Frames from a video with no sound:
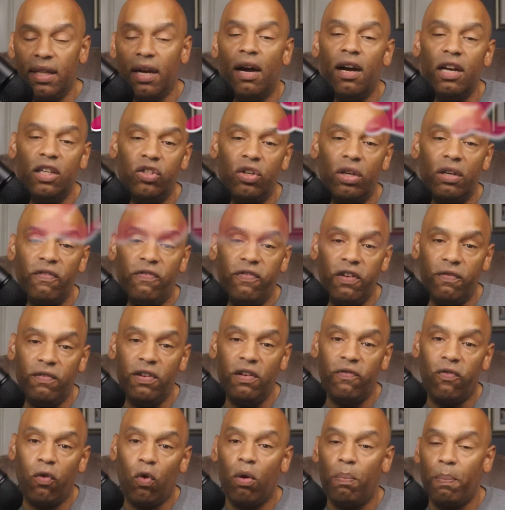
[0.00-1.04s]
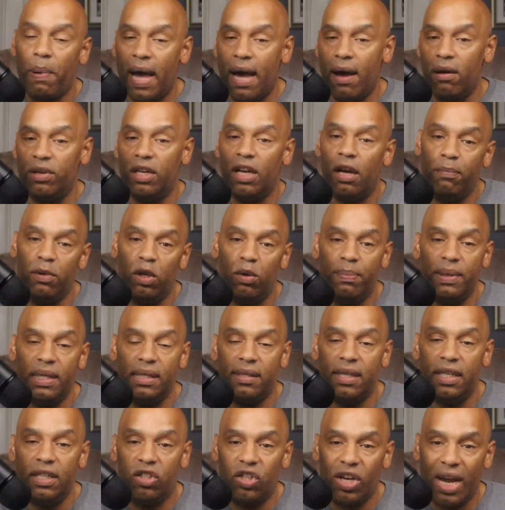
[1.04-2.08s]
the 154-pound
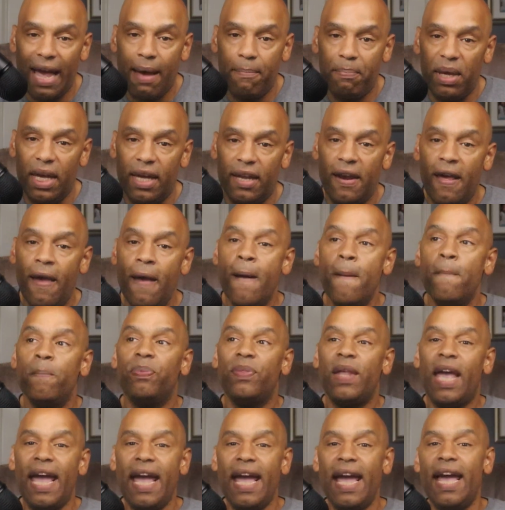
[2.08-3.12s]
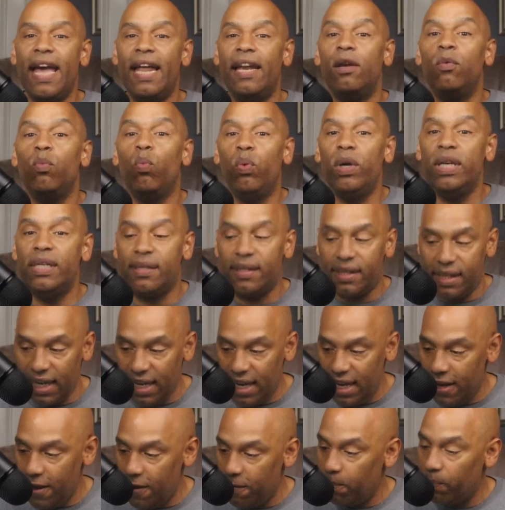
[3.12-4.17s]
WBC champion, and we
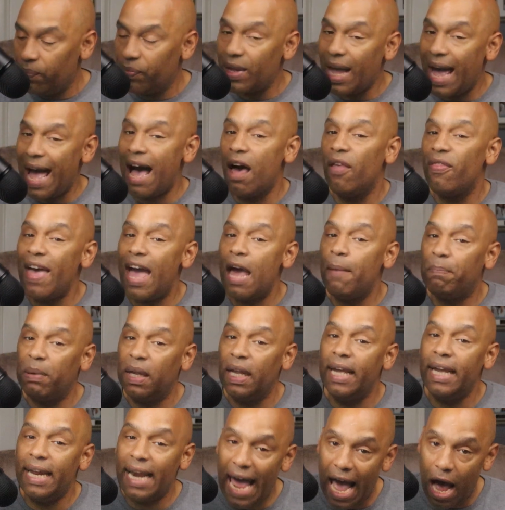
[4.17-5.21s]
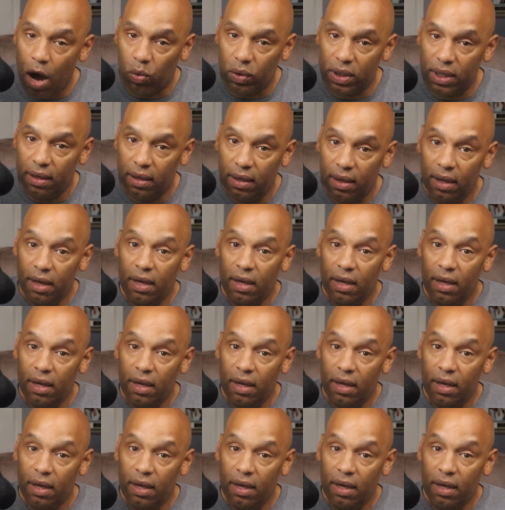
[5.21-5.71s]
see how that played out.